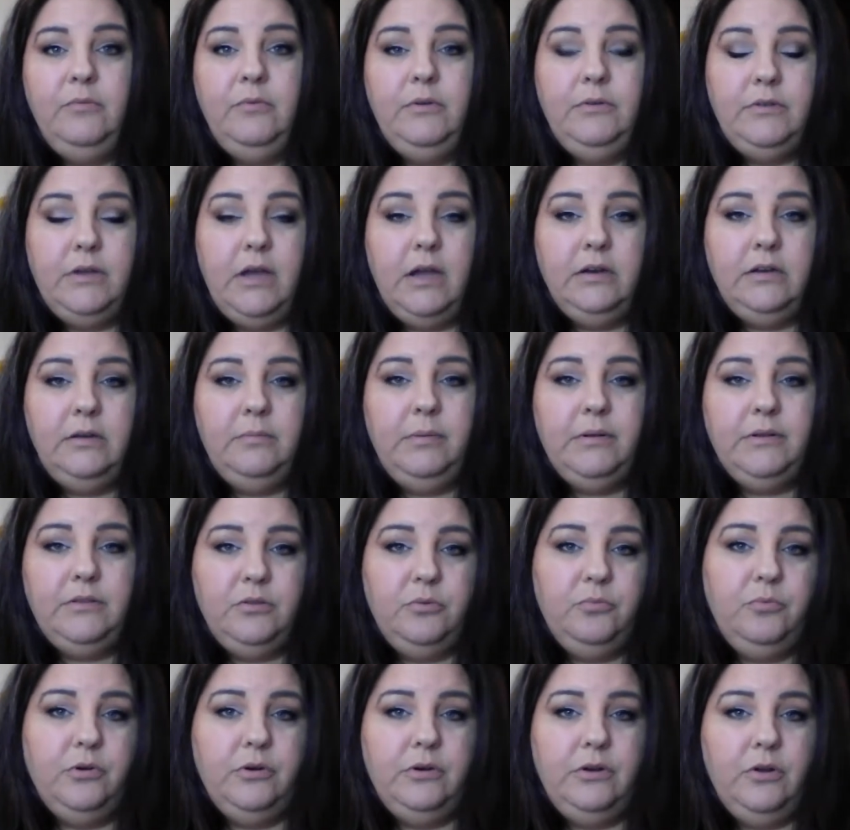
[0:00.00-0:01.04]
And we talked about
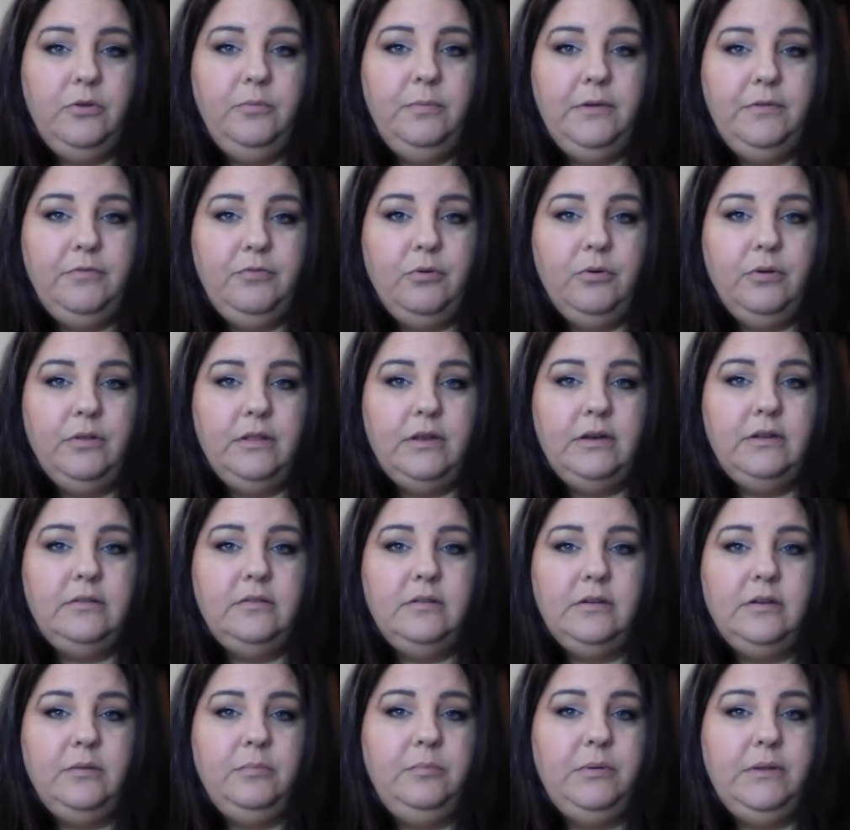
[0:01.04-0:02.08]
the word no before, that
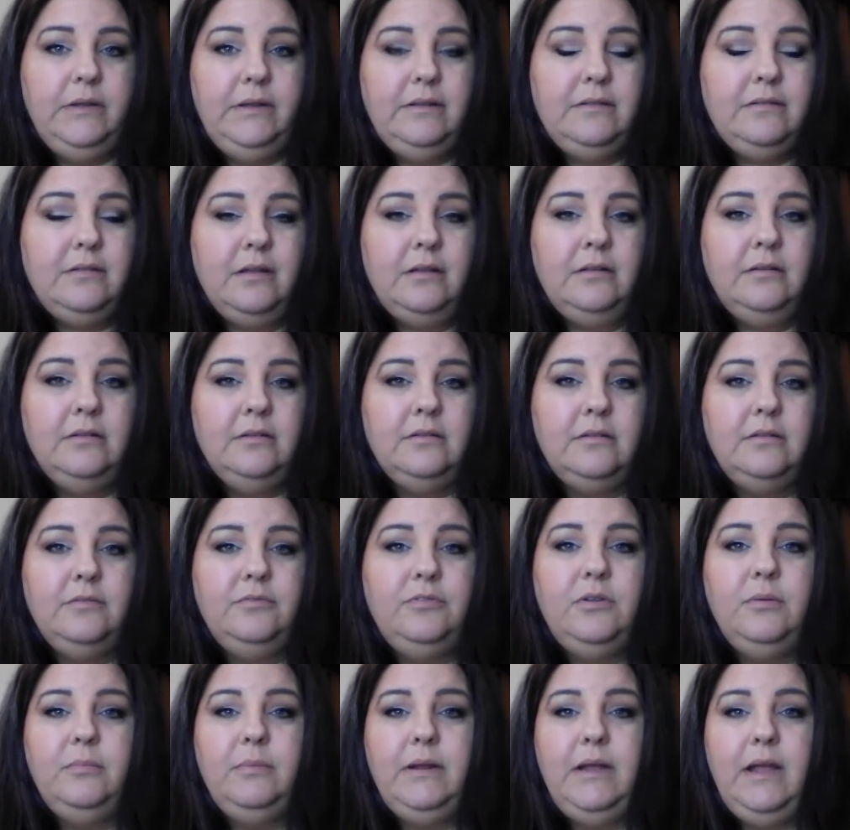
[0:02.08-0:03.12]
it's a complete sentence.
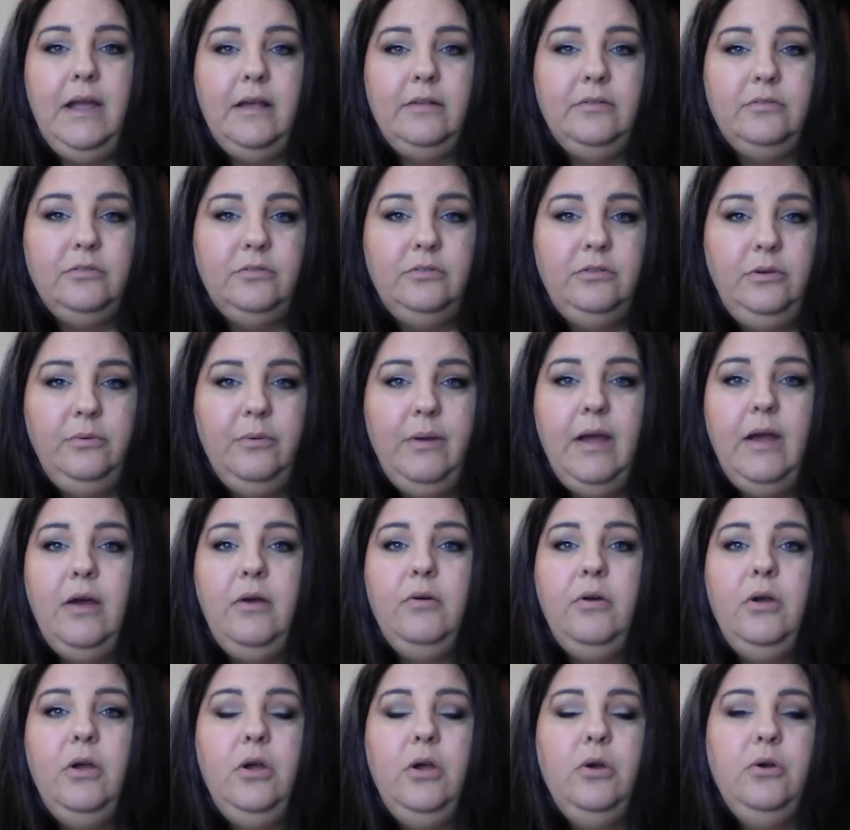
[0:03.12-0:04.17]
If somebody asks you
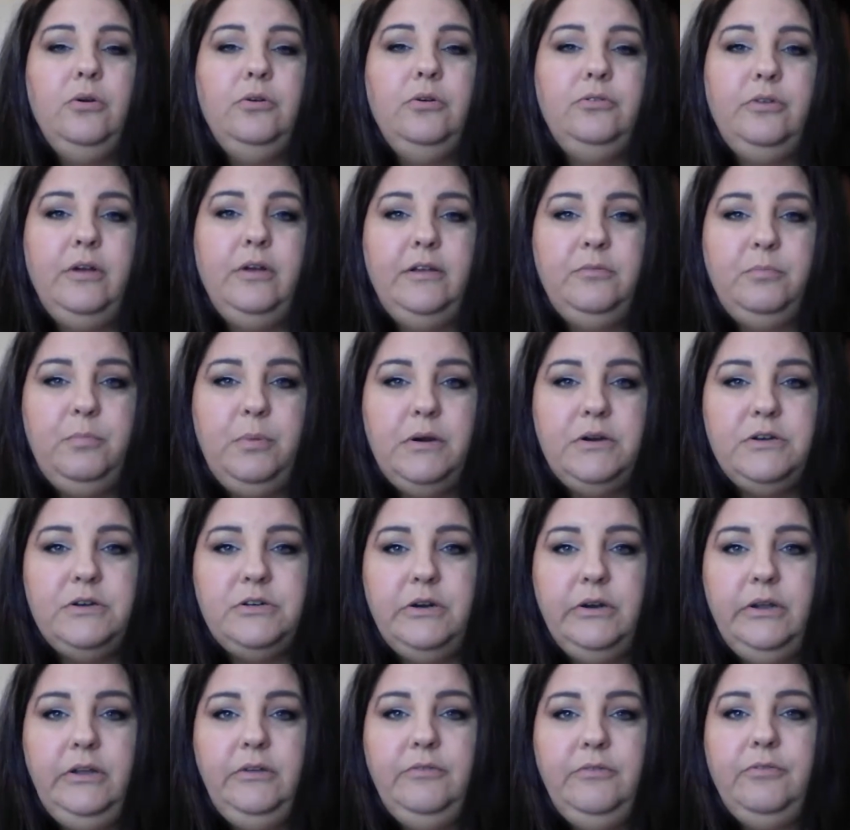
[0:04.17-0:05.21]
out or tries
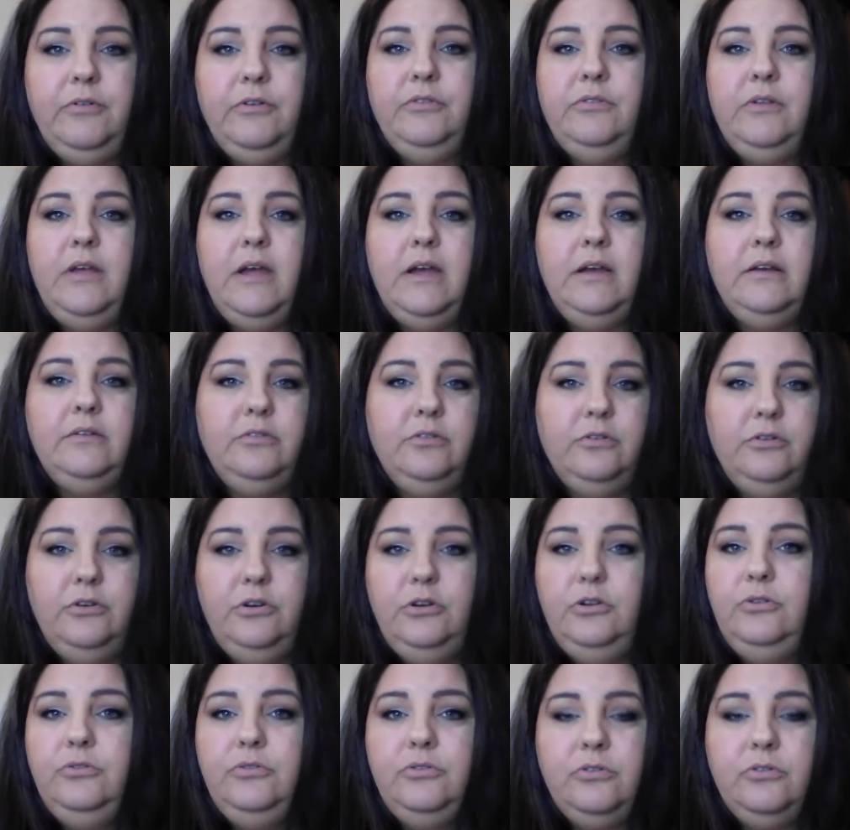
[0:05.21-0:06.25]
pressuring you for sex or
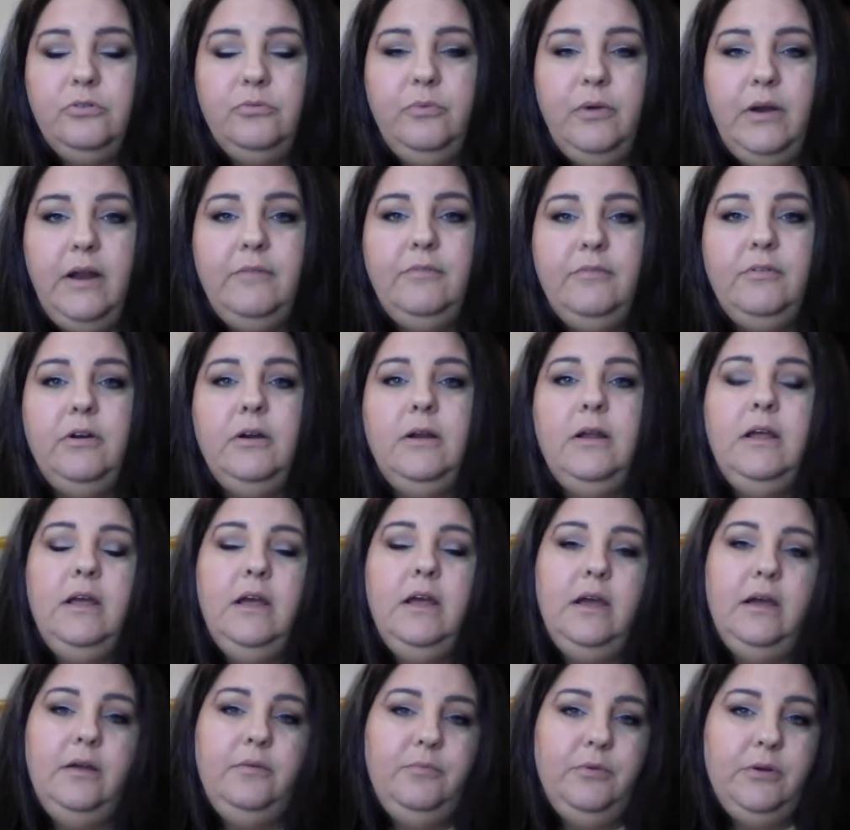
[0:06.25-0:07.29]
nudes or whatever,
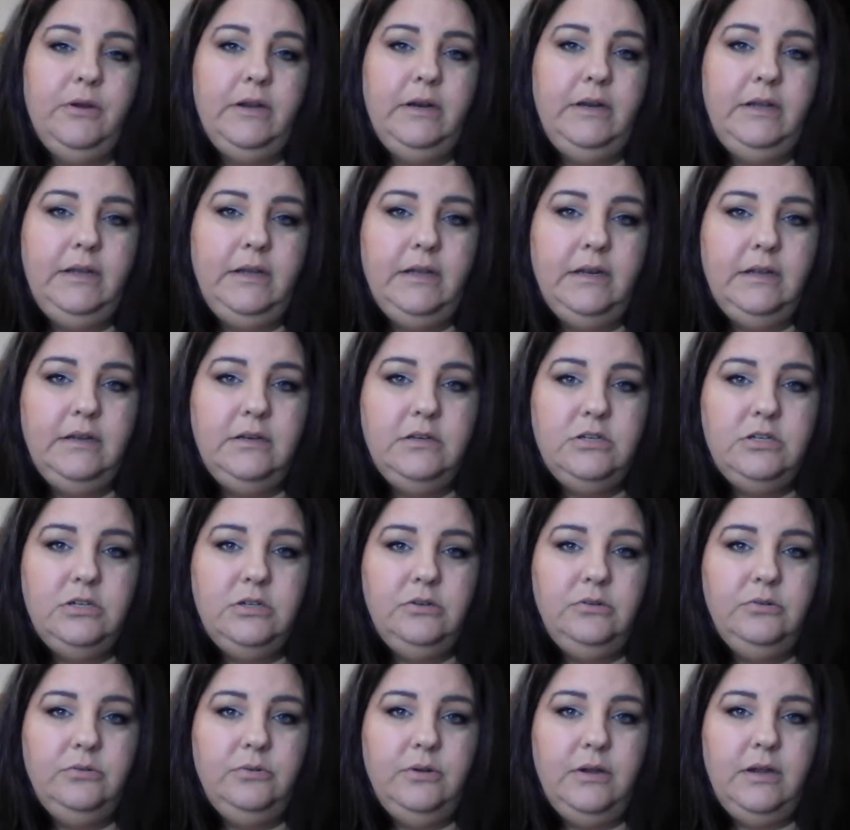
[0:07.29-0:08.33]
and we're going to get
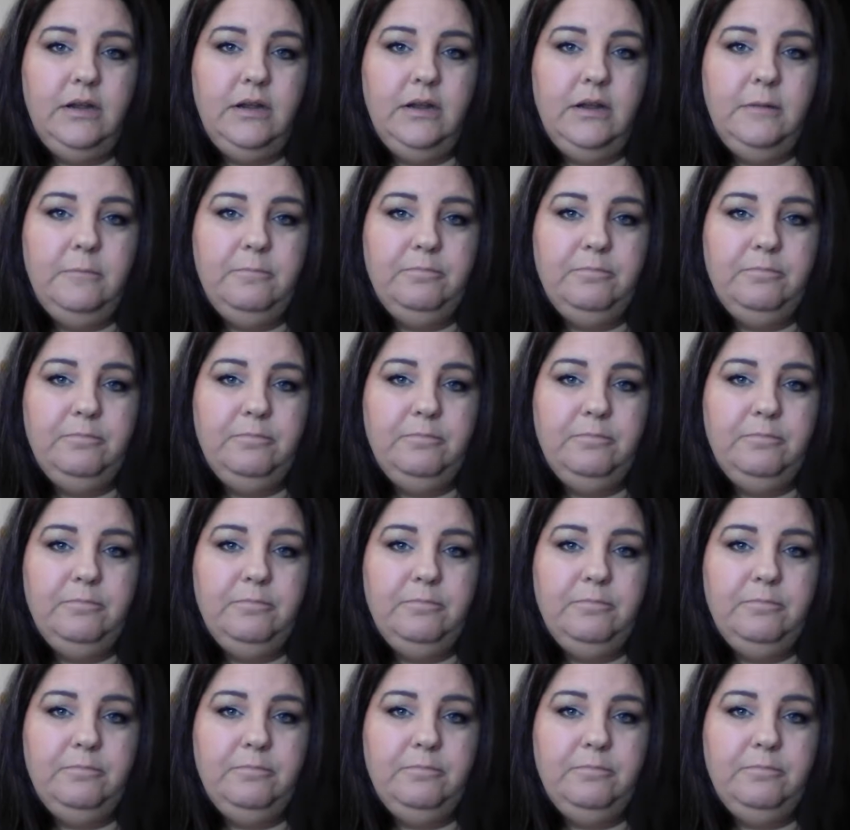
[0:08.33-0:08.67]
into